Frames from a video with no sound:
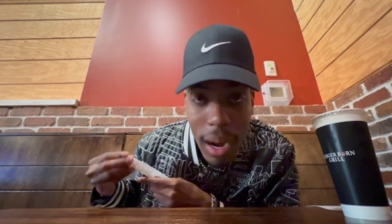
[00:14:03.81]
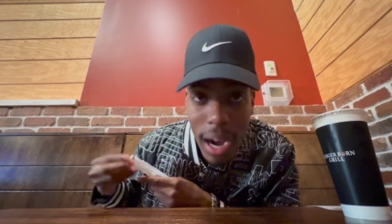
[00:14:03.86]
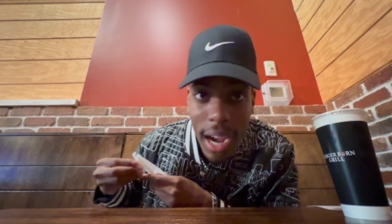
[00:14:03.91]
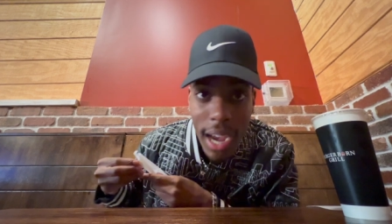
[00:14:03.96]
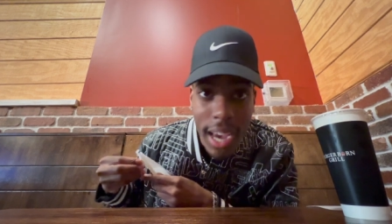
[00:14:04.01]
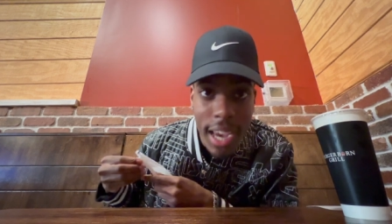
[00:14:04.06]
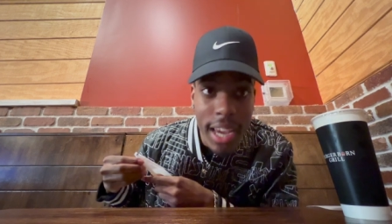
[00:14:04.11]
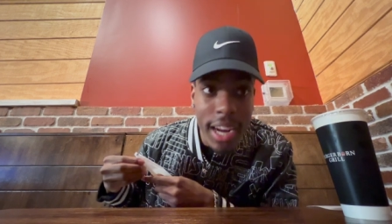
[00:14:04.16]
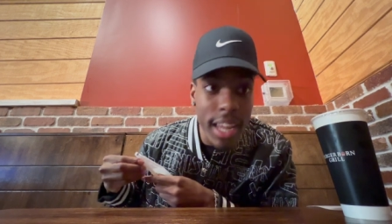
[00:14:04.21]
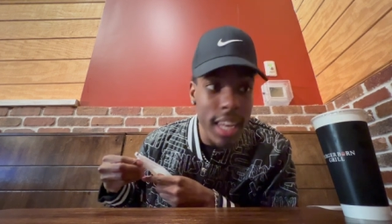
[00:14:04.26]
I
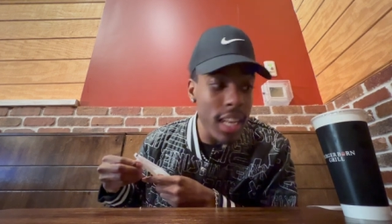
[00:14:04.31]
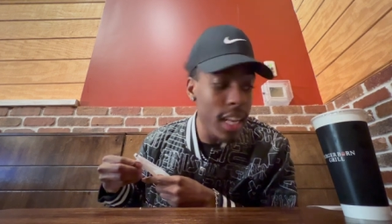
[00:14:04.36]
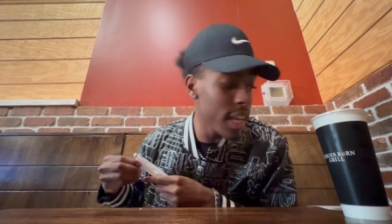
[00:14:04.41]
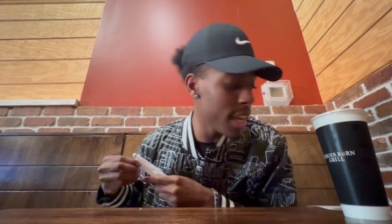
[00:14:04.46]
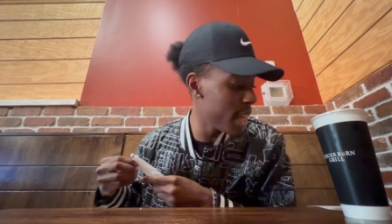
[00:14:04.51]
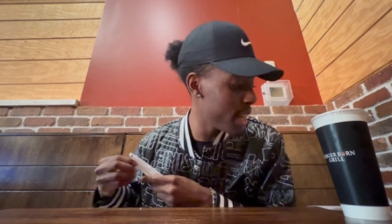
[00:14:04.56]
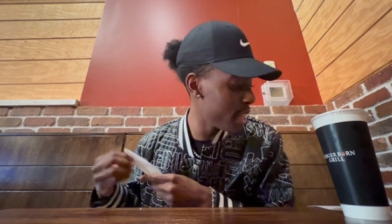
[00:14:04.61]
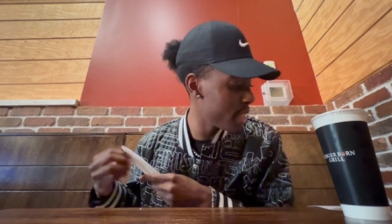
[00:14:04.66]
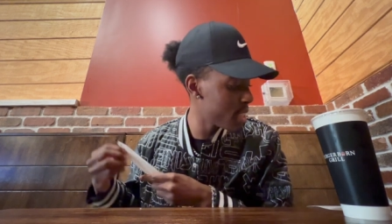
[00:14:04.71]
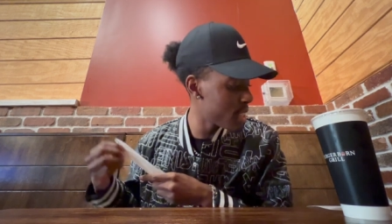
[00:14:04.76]
added
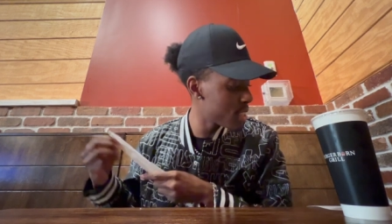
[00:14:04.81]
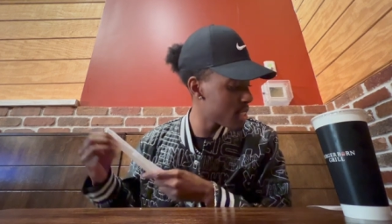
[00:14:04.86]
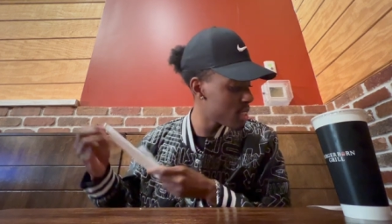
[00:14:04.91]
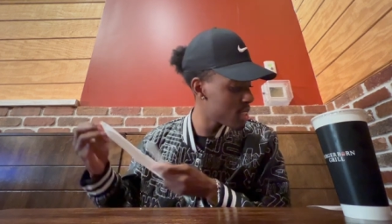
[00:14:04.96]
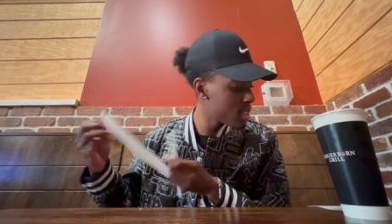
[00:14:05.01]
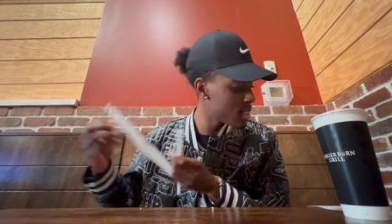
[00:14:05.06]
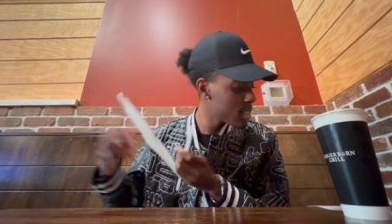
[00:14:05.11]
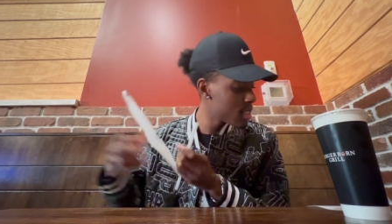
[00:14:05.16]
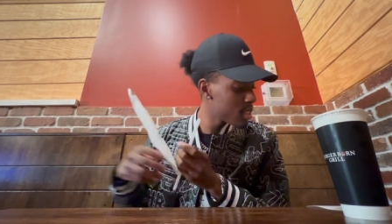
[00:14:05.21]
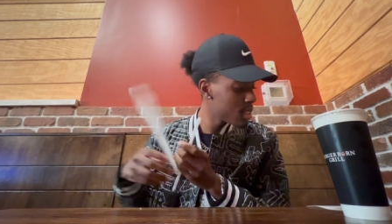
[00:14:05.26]
lettuce.
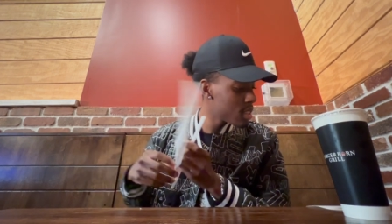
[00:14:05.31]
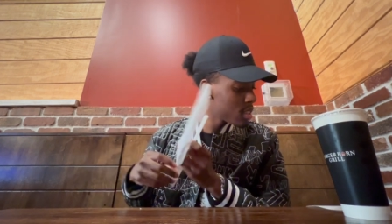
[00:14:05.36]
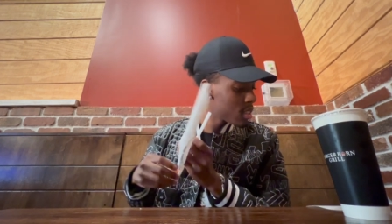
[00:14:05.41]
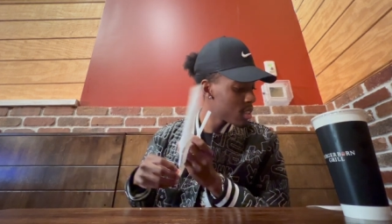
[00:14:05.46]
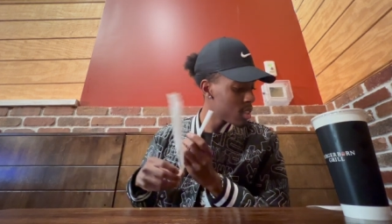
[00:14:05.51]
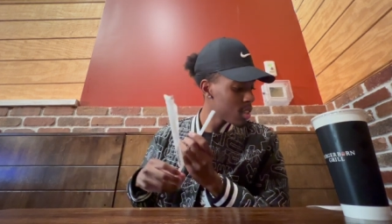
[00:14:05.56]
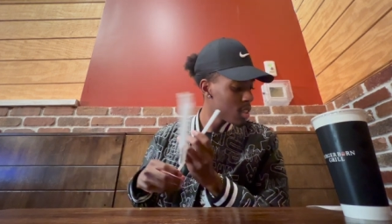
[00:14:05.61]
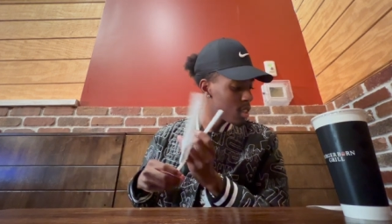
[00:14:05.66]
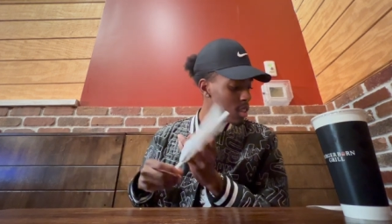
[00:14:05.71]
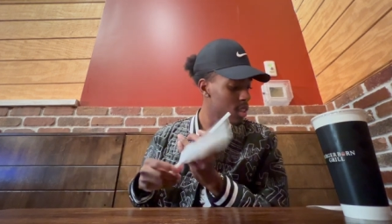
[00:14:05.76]

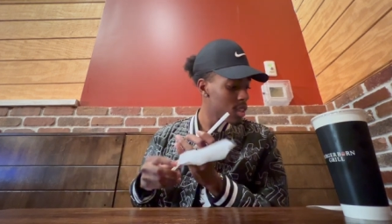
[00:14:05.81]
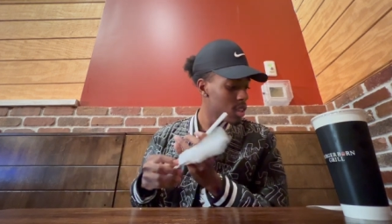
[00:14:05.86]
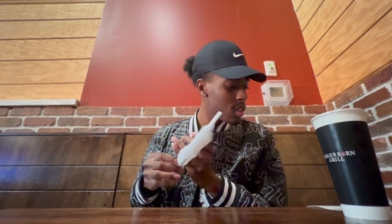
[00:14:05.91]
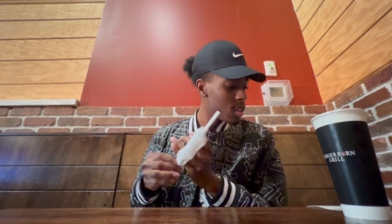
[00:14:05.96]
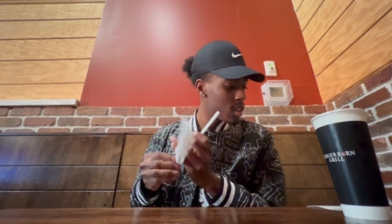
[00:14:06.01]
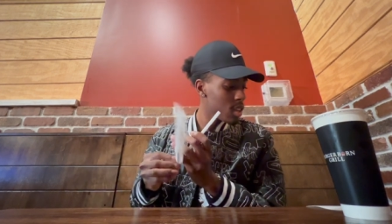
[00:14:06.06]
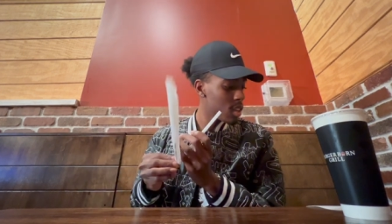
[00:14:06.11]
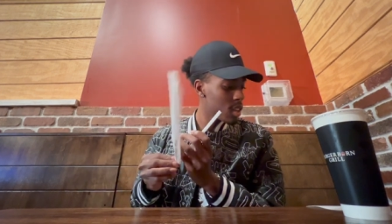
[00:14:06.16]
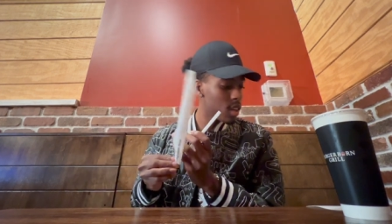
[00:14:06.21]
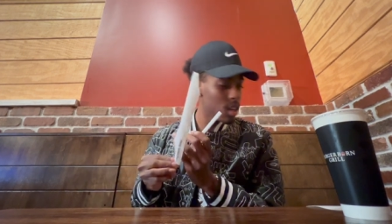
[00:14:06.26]

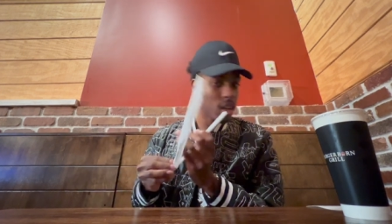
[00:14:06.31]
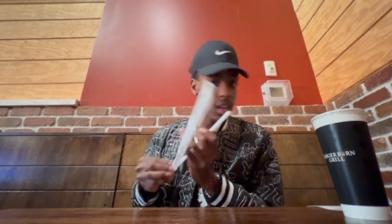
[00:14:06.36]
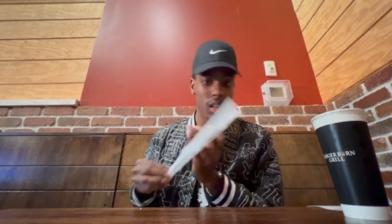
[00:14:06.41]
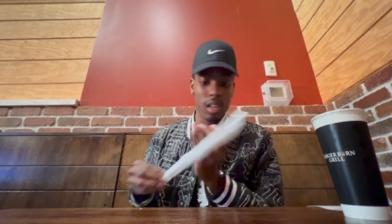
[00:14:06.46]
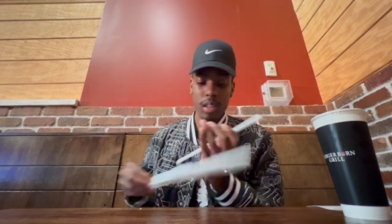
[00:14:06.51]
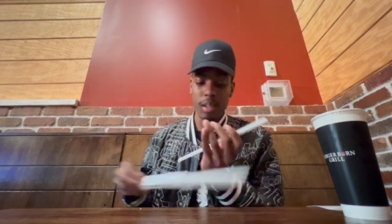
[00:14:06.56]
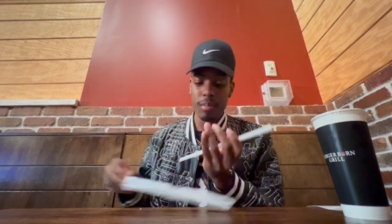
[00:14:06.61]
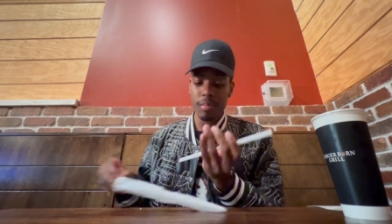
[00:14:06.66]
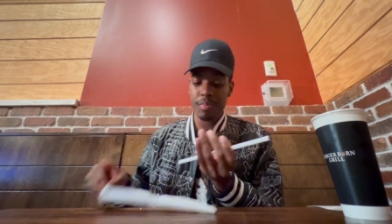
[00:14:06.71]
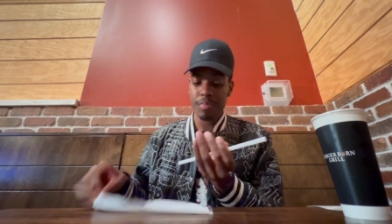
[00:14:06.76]

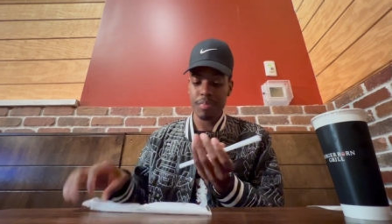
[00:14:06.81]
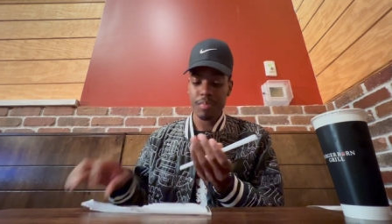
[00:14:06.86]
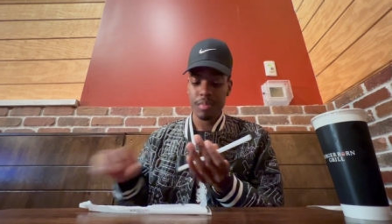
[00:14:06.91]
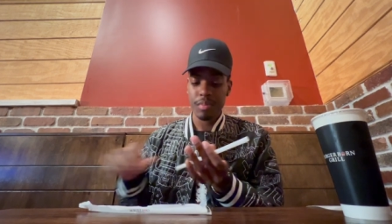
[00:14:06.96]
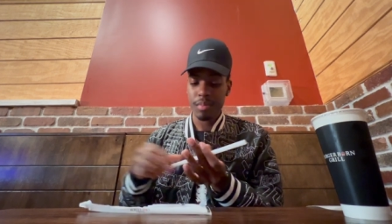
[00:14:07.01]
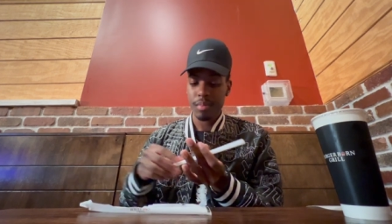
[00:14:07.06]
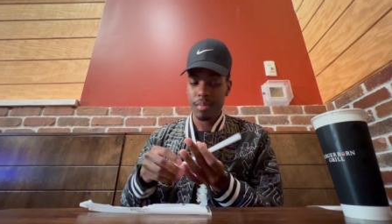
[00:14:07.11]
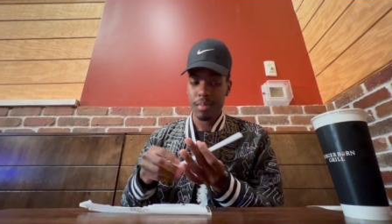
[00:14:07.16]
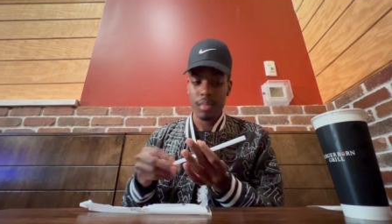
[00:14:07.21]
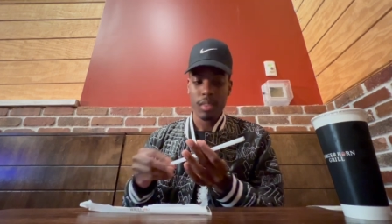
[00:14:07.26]
Um,
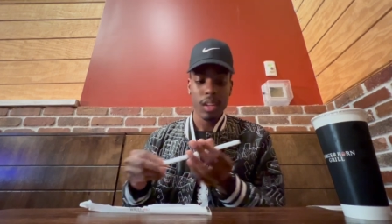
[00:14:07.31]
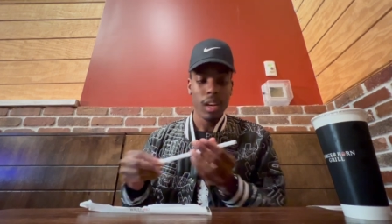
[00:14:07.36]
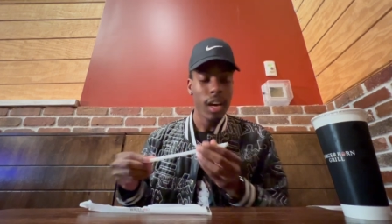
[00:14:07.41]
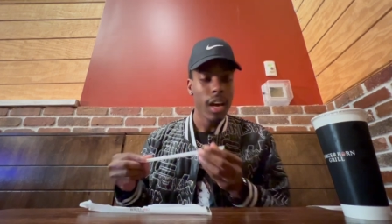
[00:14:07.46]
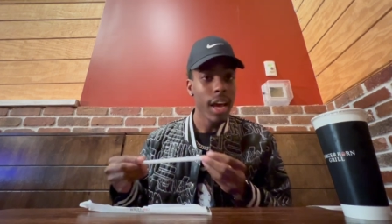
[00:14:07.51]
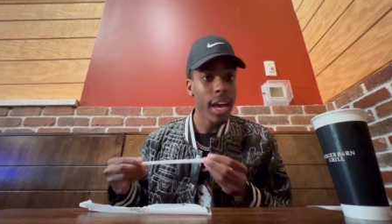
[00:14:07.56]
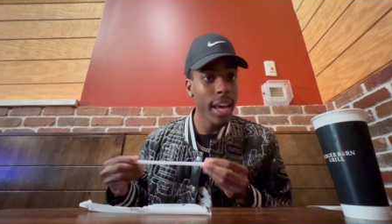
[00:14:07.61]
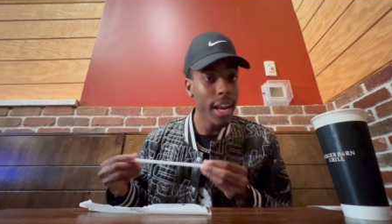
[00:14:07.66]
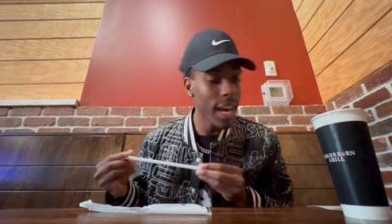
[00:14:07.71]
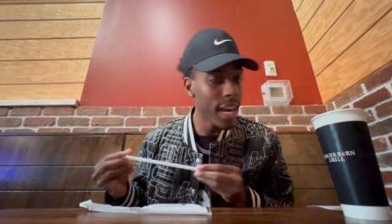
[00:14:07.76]

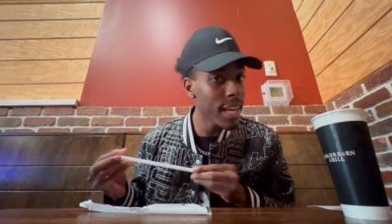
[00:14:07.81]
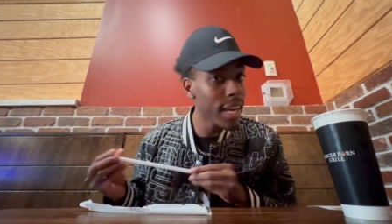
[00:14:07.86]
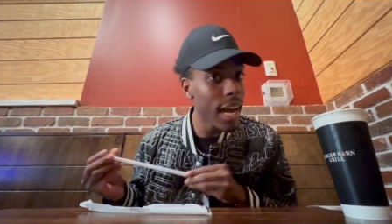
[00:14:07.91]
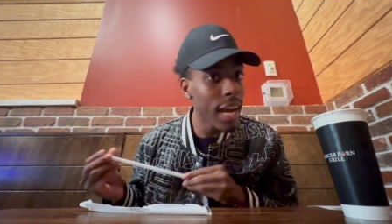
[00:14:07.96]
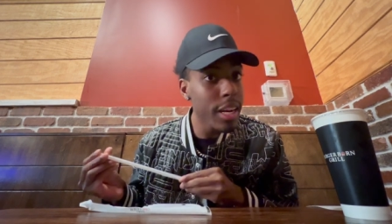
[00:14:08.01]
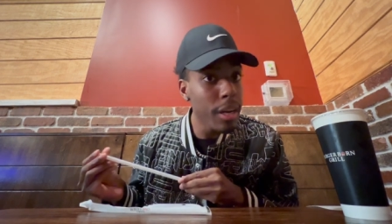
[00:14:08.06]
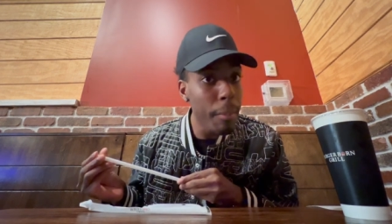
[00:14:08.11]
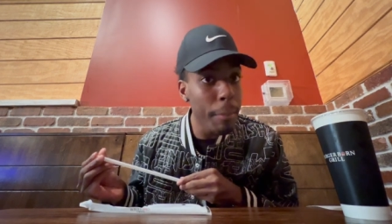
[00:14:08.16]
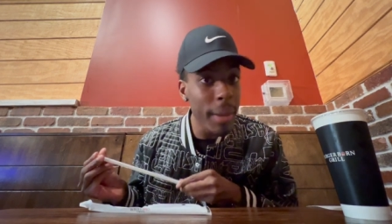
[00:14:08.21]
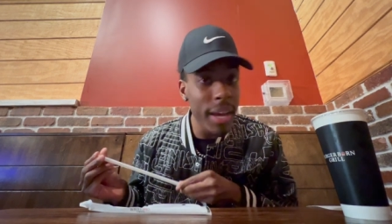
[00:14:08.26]
and I
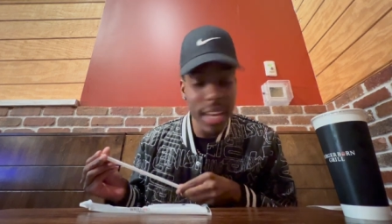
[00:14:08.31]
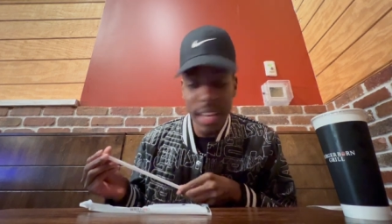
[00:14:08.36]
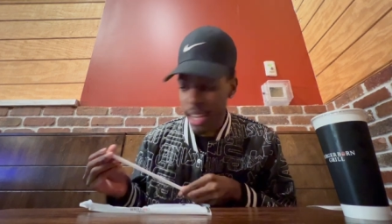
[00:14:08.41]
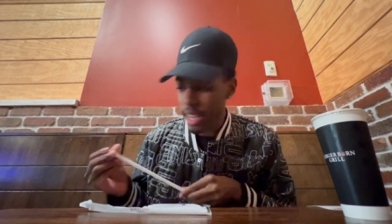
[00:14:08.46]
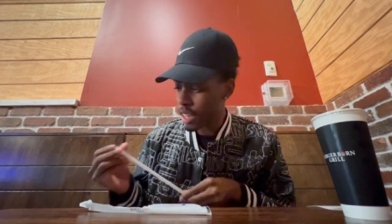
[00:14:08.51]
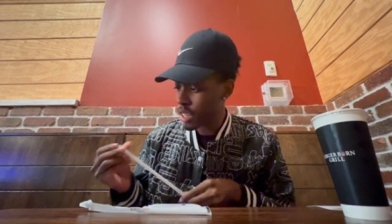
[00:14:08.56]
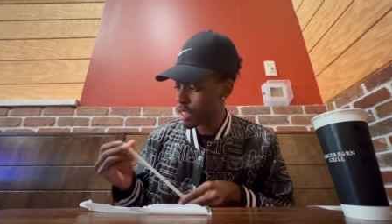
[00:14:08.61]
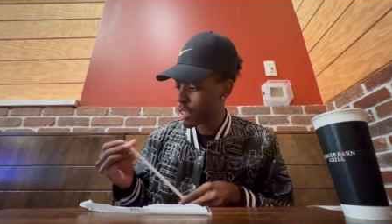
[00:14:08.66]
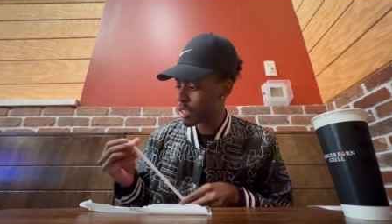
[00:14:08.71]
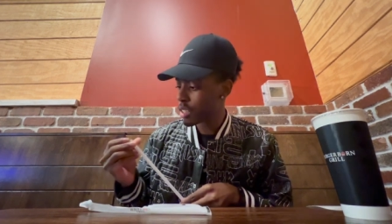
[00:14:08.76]
got the
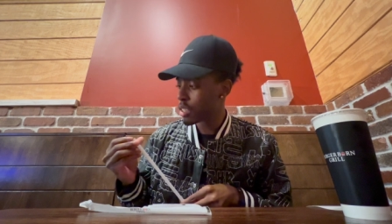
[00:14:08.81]
bacon.